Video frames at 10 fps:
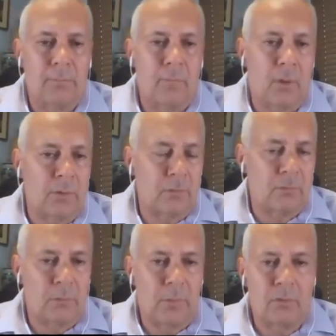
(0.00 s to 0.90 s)

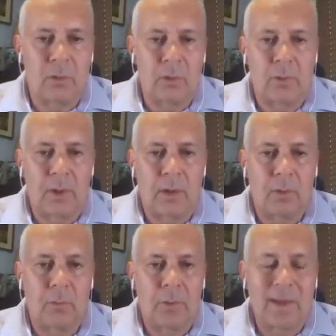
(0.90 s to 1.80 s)
information
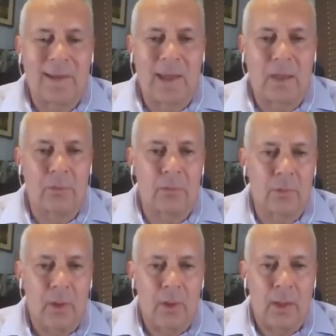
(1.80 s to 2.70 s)
that we can gather.
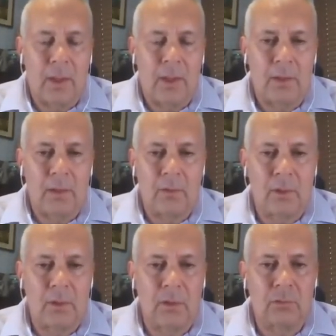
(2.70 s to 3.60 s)
And
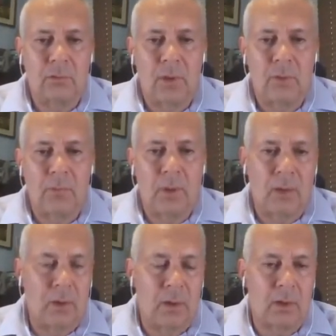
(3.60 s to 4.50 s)
he and his team
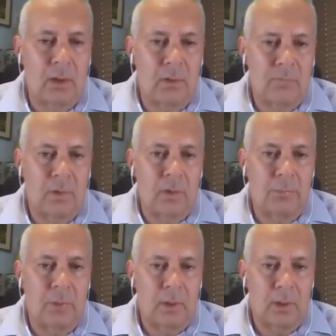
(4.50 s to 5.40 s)
now are
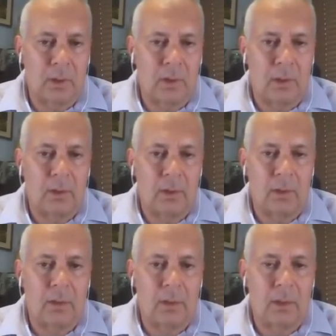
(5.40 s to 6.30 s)
developing
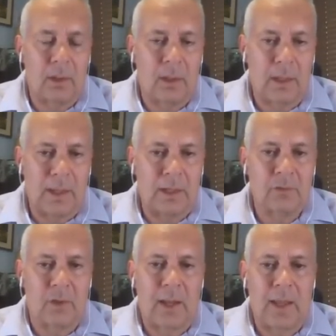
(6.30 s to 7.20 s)
an
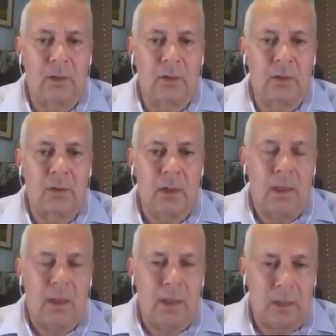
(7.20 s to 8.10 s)
excellent handle
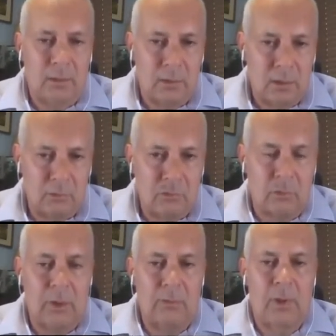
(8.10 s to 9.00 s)
and
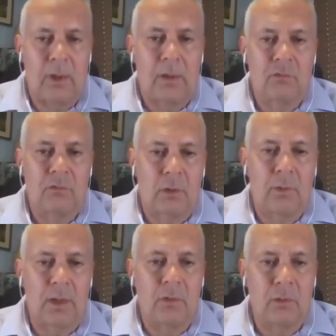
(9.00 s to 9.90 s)
generating
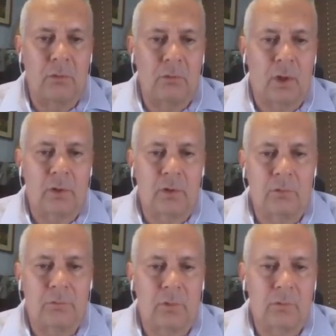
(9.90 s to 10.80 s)
the new
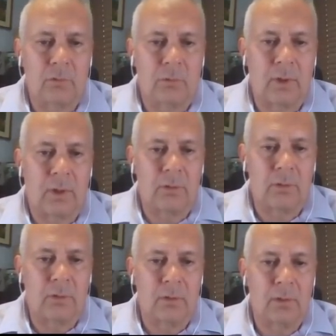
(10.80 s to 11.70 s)
targets for us going down
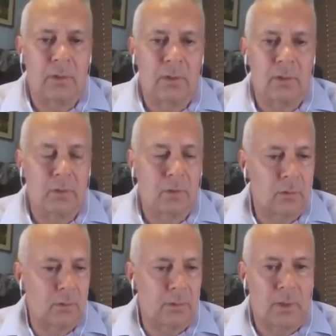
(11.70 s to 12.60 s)

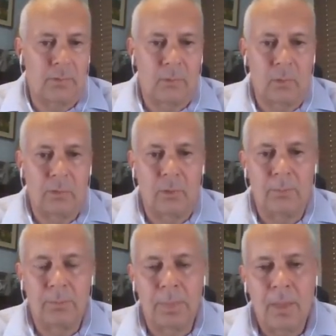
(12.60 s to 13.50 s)
the road.
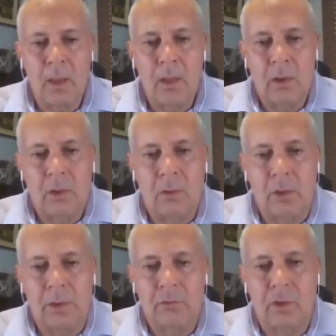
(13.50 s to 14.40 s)

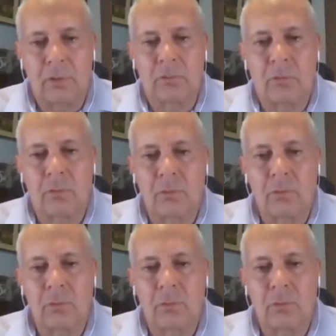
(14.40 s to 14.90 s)
Laura Lee Johnstone,